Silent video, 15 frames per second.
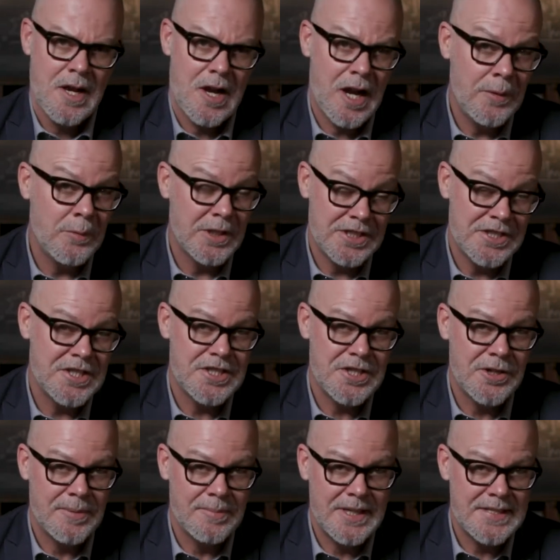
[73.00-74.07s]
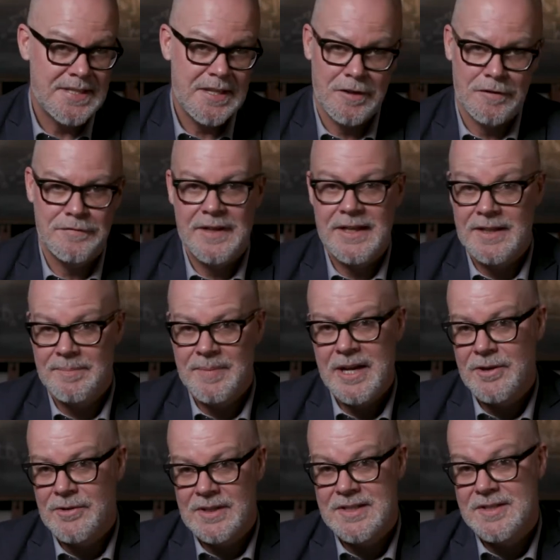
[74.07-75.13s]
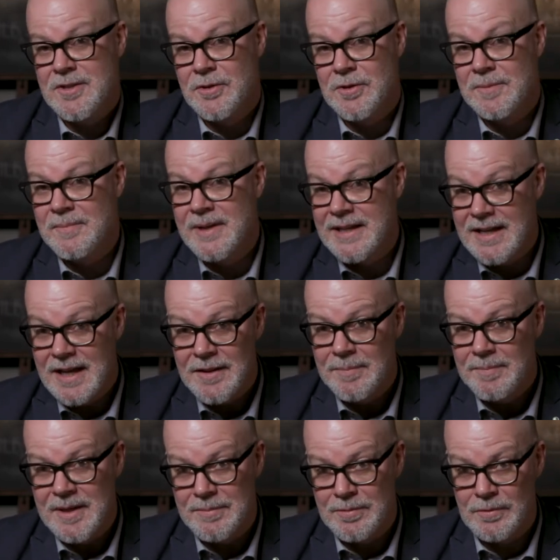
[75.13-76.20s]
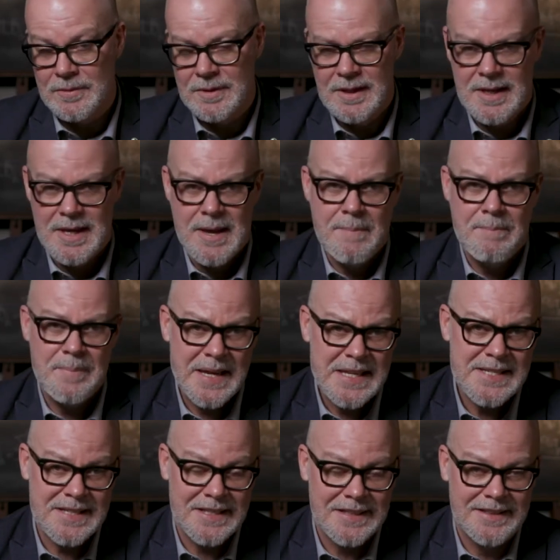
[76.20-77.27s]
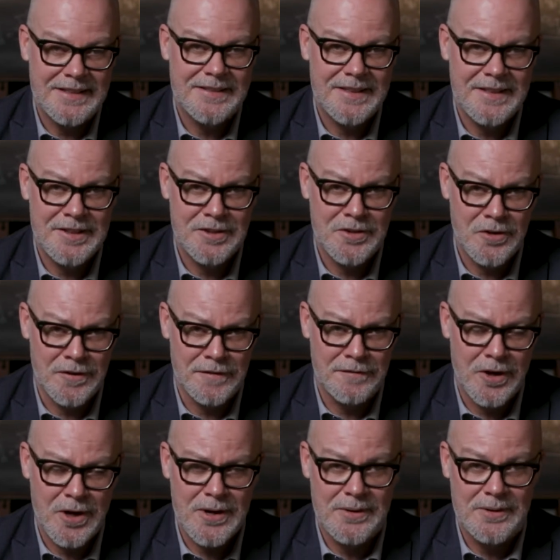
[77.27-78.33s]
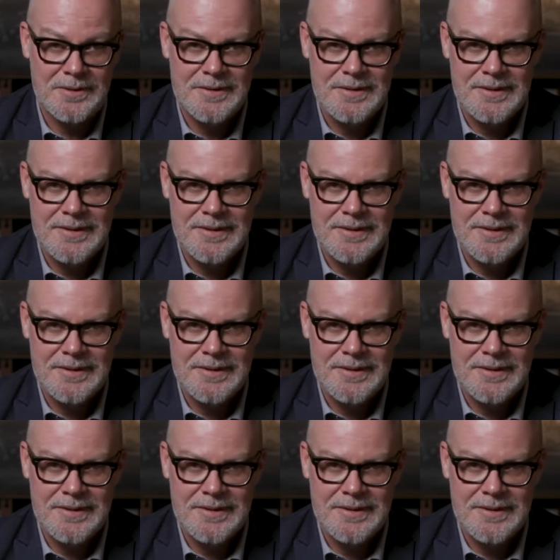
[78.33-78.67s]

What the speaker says: I wanted to share it myself, and apparently so did many other people. Basically, it had gone viral.